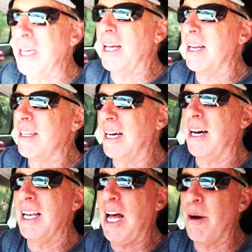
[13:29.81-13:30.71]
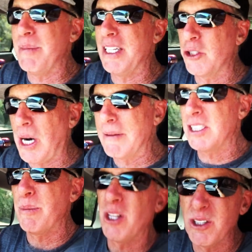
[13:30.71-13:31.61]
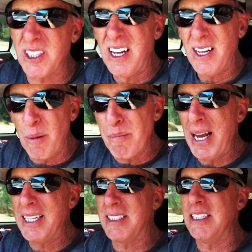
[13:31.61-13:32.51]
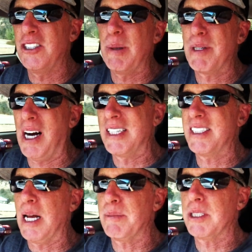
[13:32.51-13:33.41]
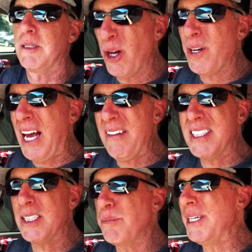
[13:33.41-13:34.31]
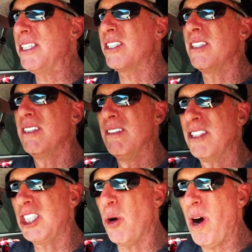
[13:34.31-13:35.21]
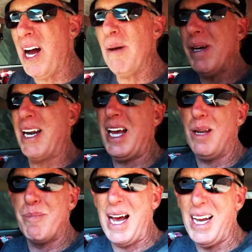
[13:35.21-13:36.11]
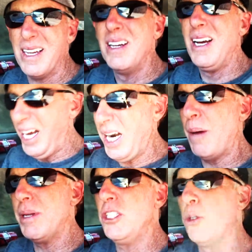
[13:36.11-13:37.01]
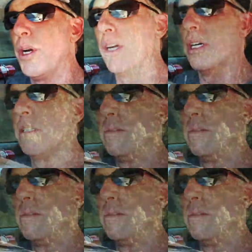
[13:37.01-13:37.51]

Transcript: me and uh, allowing me to drive some of those amazing Jeep concepts. No, Kathie's at the beach, so I'm gonna head back and I'm gonna join her.